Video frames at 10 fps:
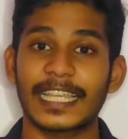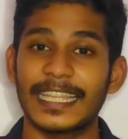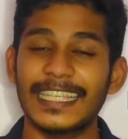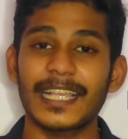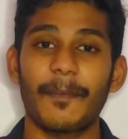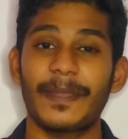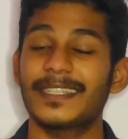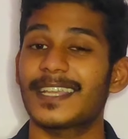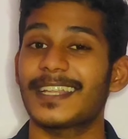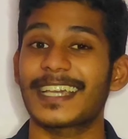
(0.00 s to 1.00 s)
These
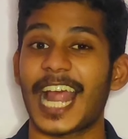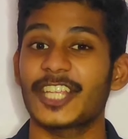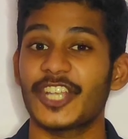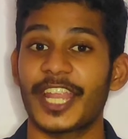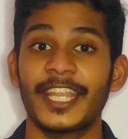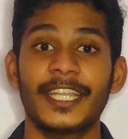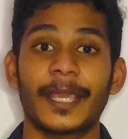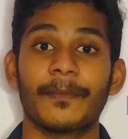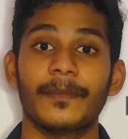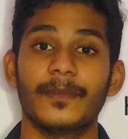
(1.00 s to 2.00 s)
companies can crash anytime.